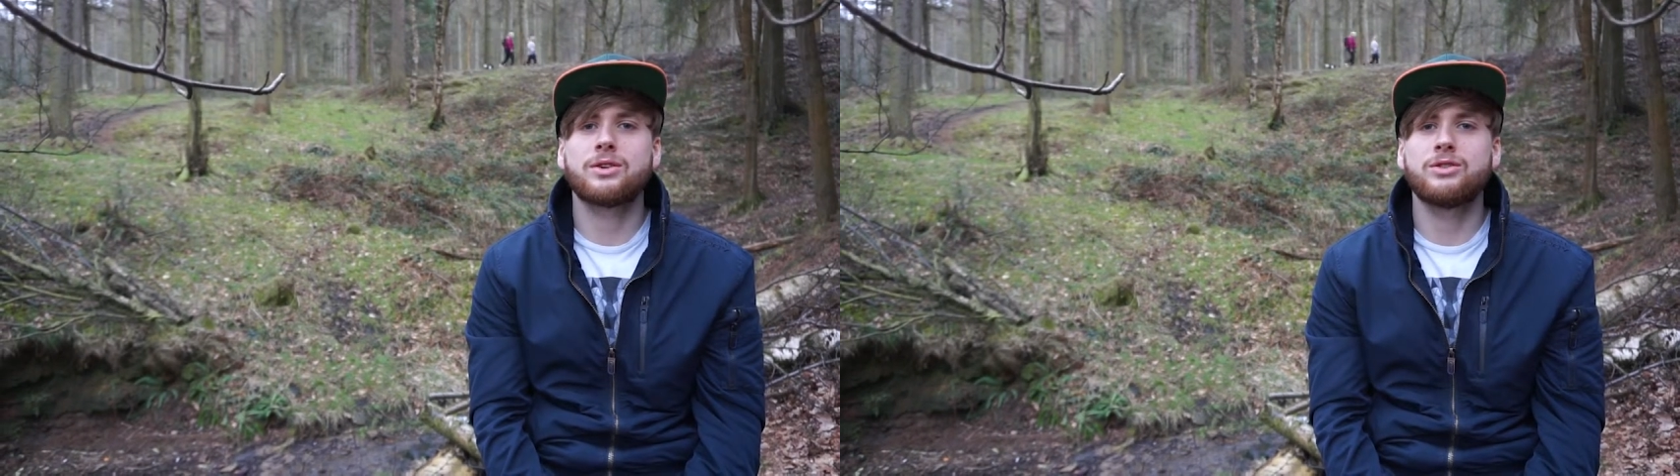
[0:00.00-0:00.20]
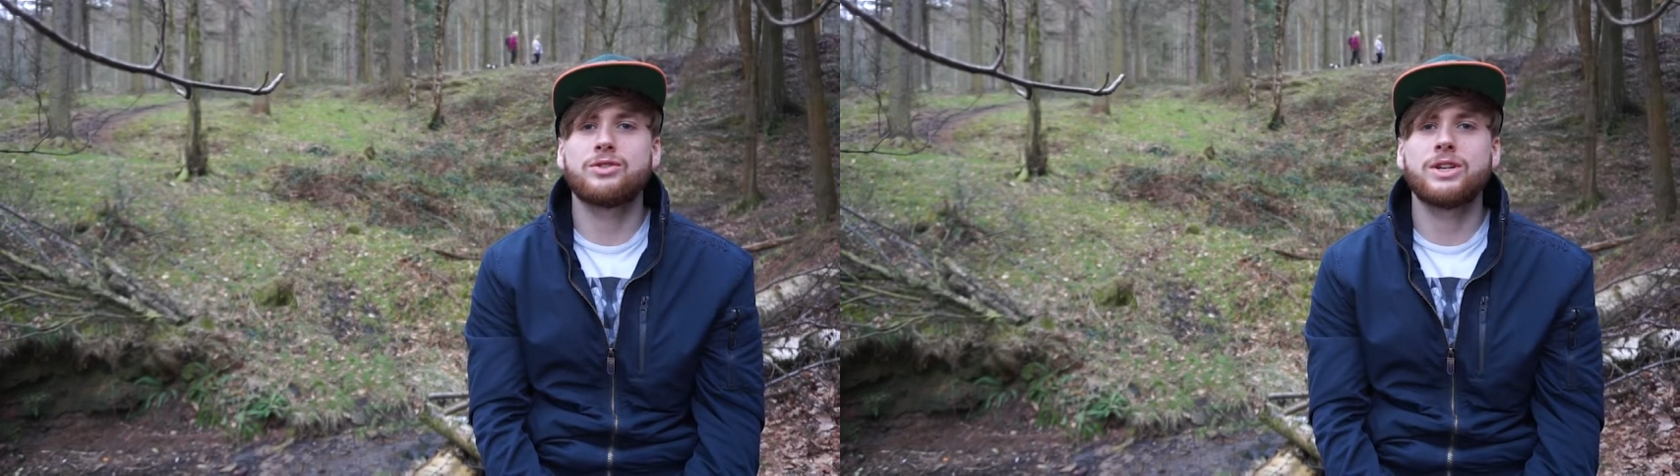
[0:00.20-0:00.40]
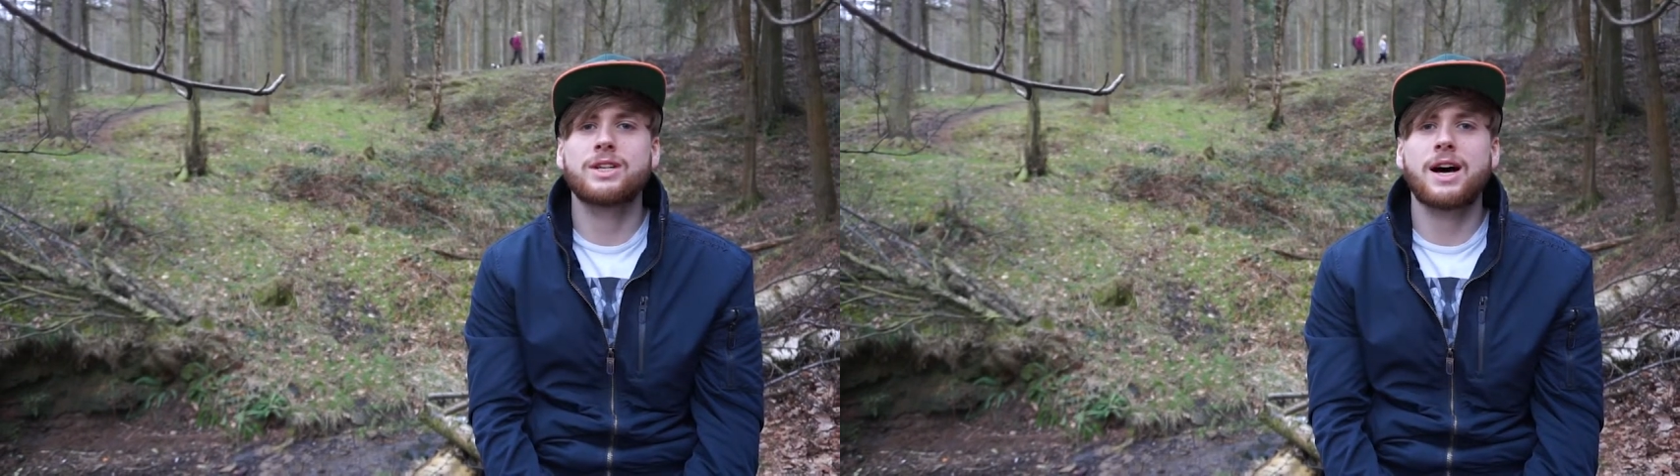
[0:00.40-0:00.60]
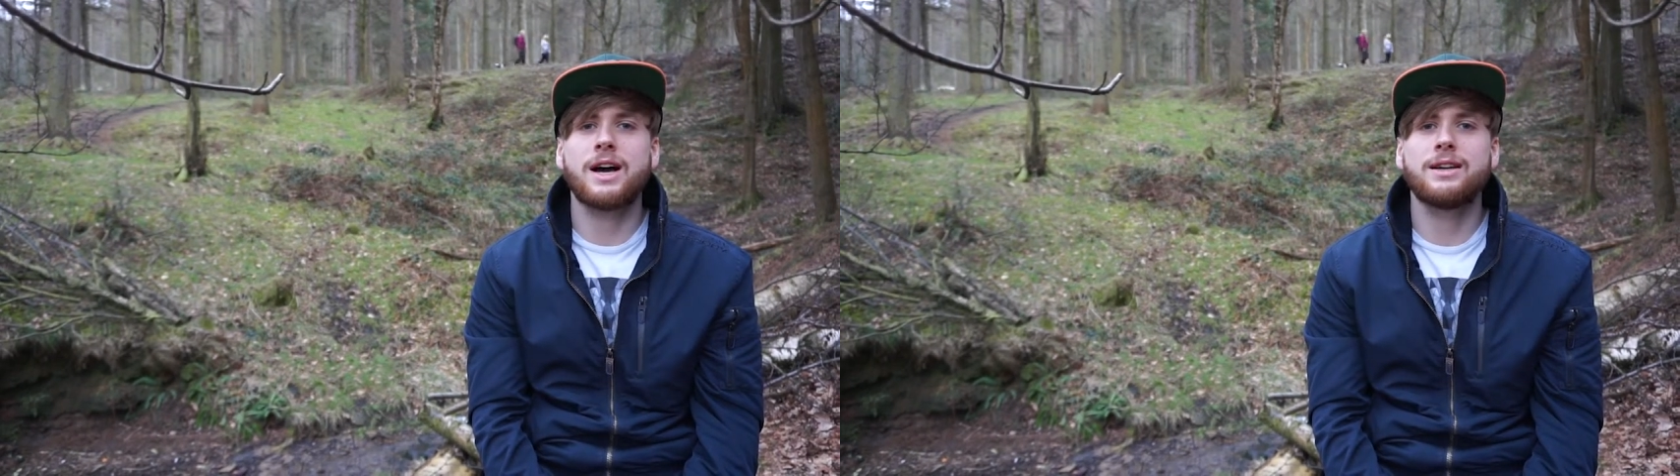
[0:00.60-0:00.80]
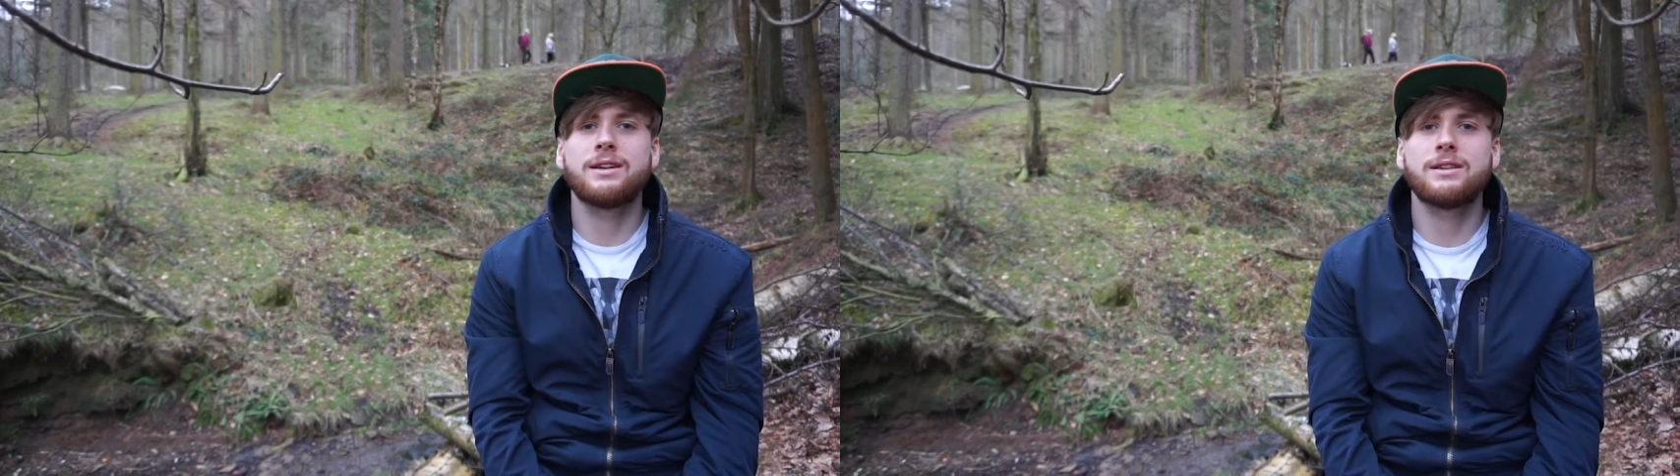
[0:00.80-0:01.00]

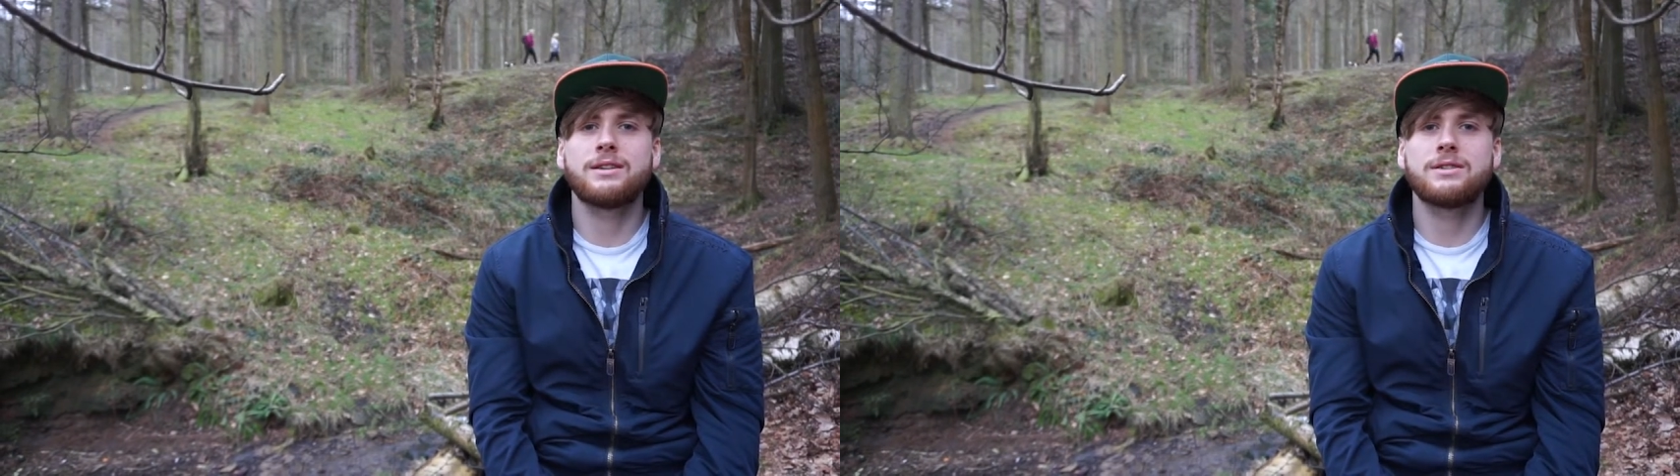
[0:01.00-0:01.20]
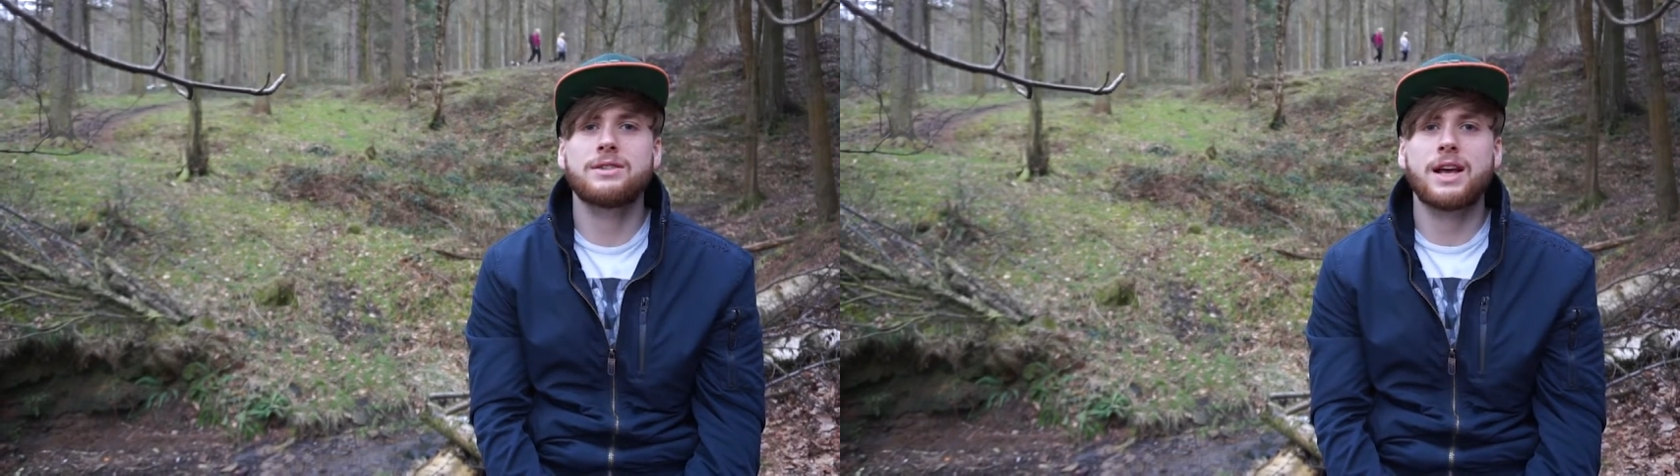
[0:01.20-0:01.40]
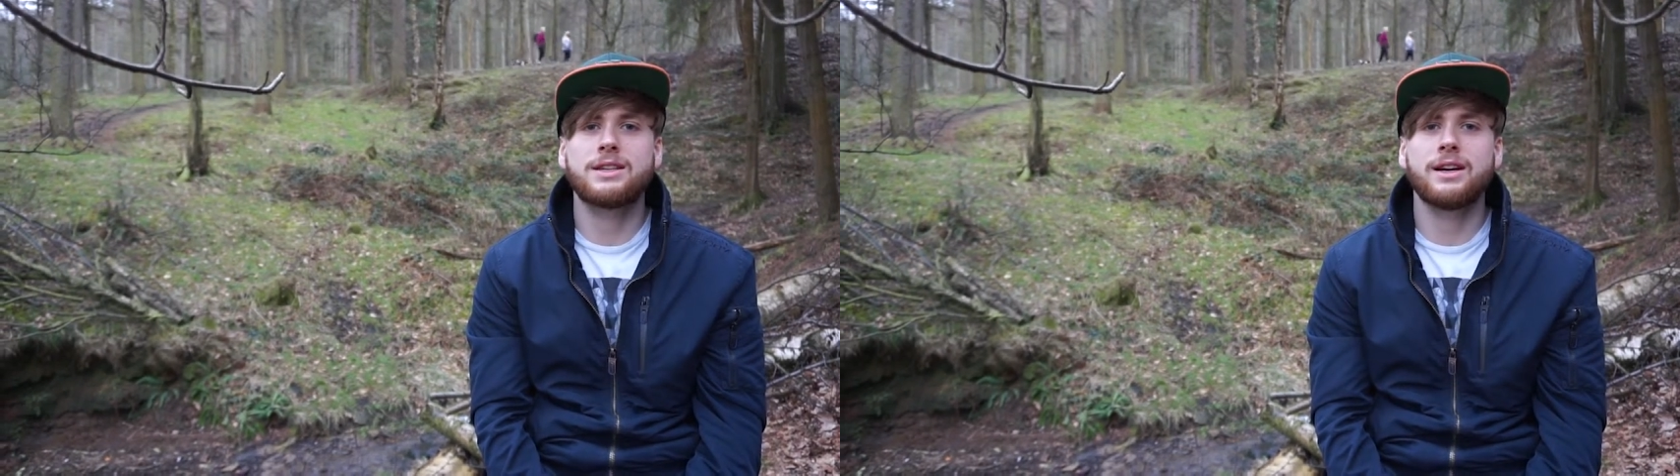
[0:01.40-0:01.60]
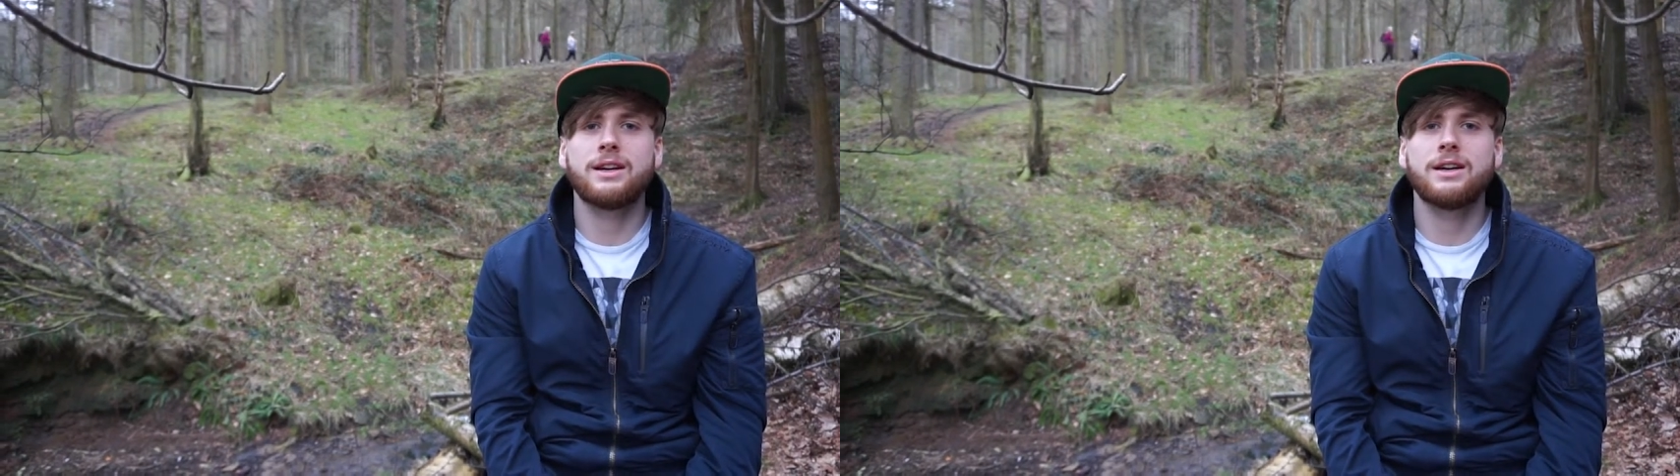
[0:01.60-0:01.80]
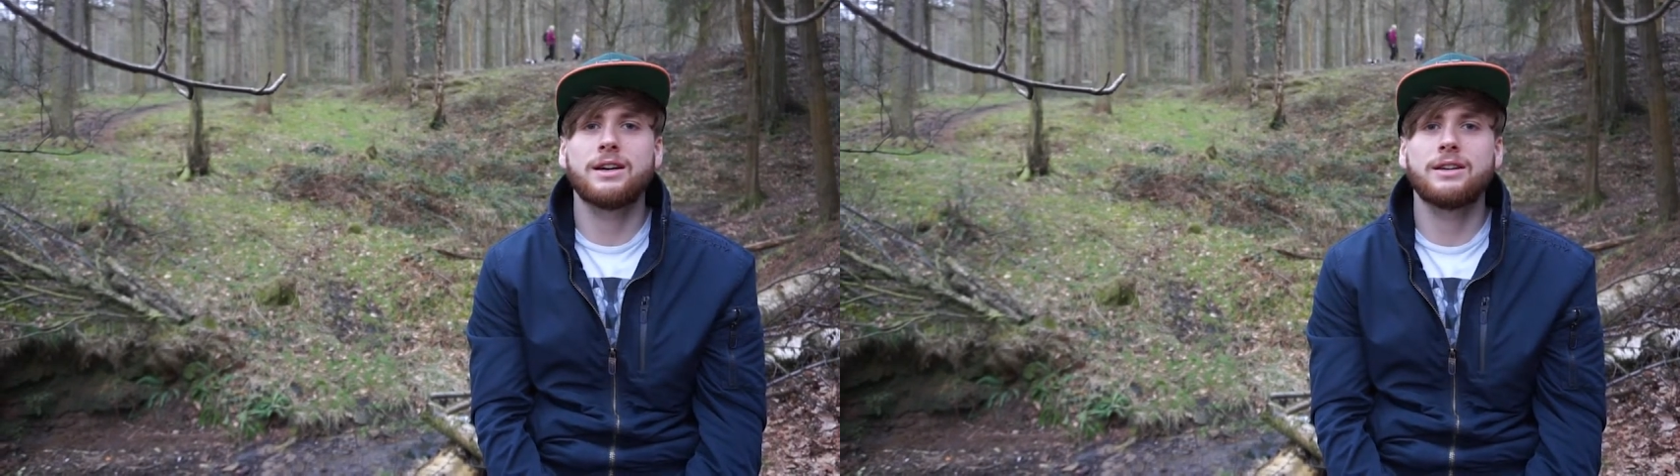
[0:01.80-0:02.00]
countryside setting